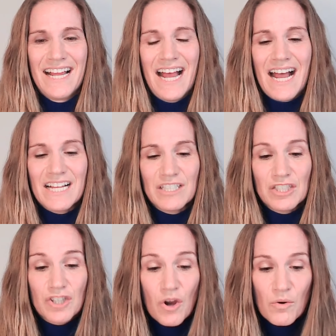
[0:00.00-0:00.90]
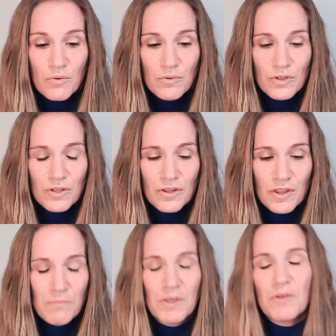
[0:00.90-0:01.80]
Uh, so
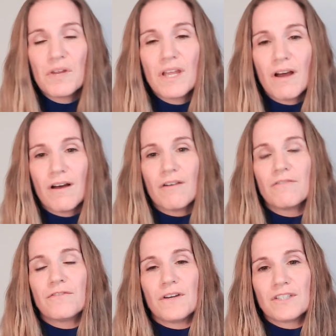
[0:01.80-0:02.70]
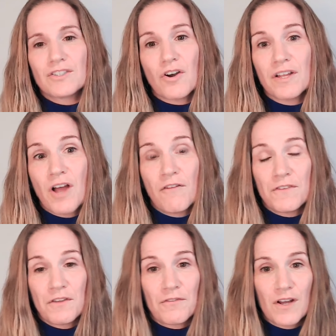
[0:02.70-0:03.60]
the beauty of starting off in
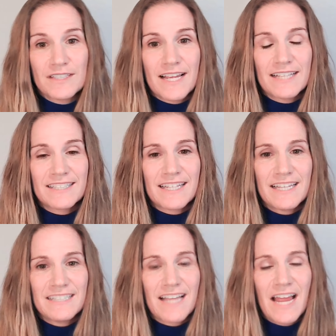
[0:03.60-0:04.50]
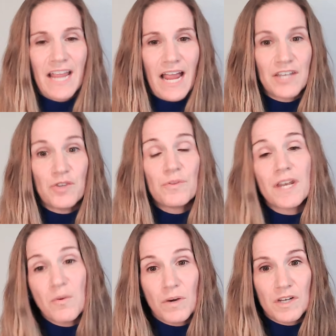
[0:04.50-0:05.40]
the front desk is I, I knew that
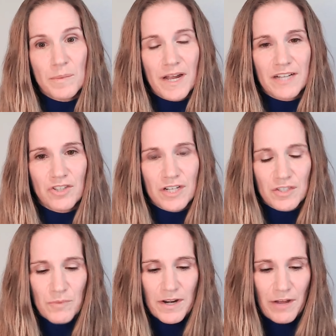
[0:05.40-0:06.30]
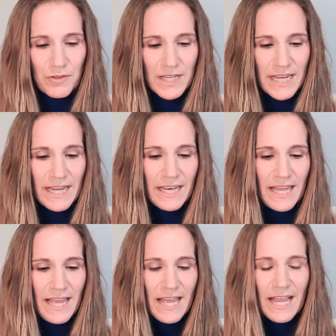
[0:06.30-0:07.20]
I wanted to be a hygienist right out the gate.
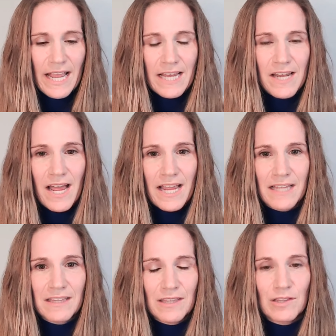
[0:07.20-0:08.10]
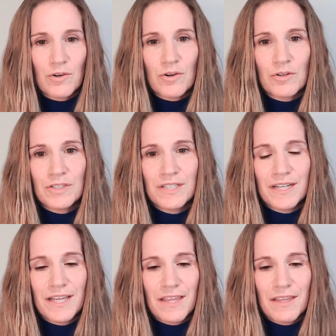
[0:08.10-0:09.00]
And I learned,
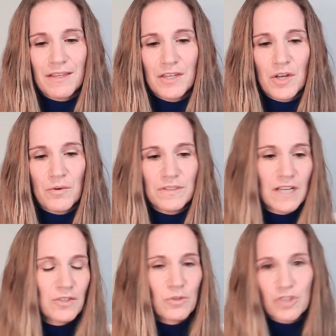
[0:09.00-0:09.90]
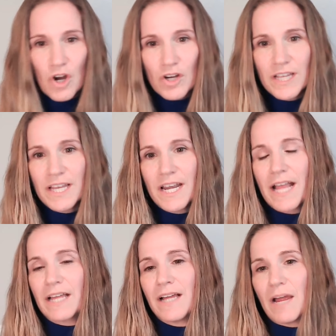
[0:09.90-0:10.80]
you know, dental jargon, and
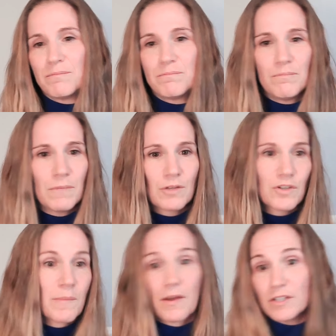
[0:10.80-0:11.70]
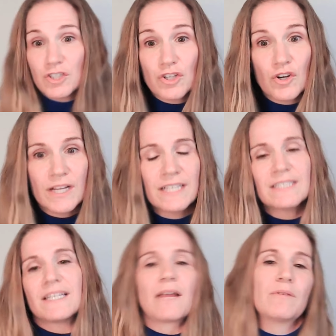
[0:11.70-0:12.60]
I, I, learned about
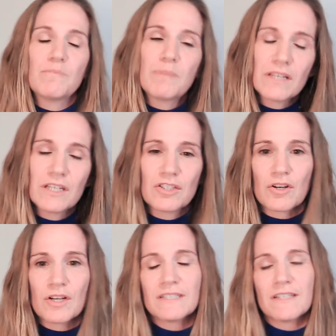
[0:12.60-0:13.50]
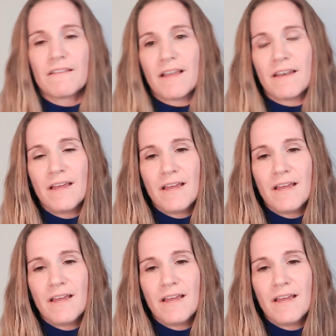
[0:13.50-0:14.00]
insurance, and I was billing insurance, and then